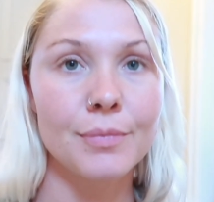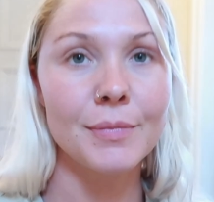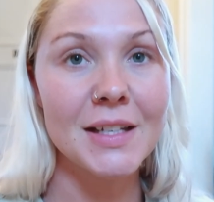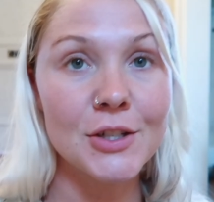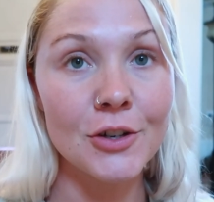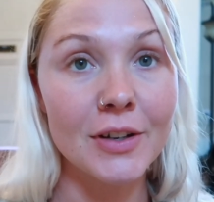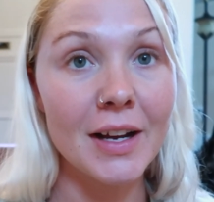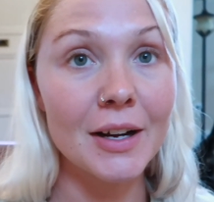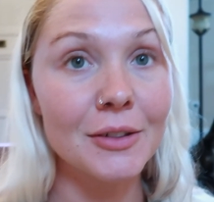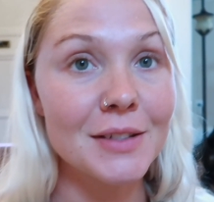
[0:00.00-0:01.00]
It turned
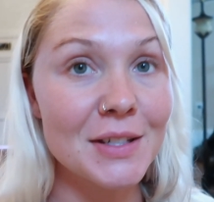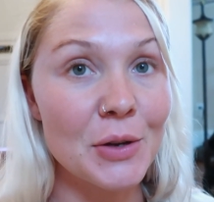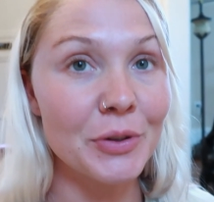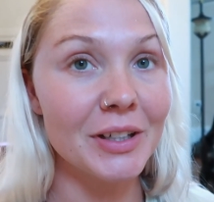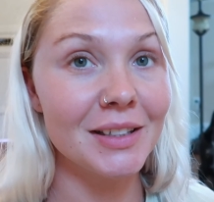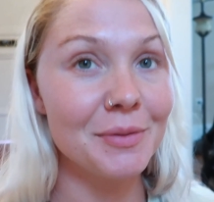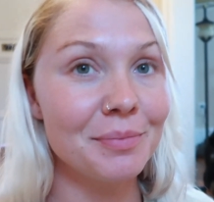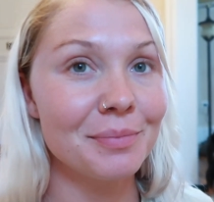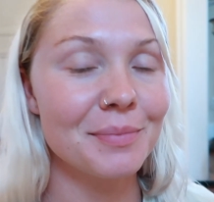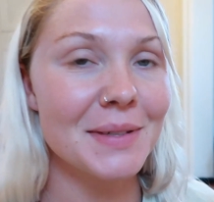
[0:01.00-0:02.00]
out so good.
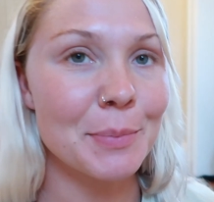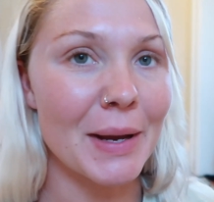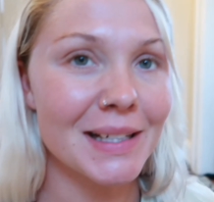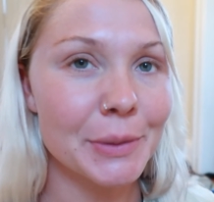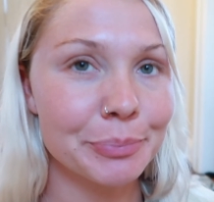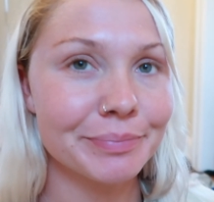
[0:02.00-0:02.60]
Spike.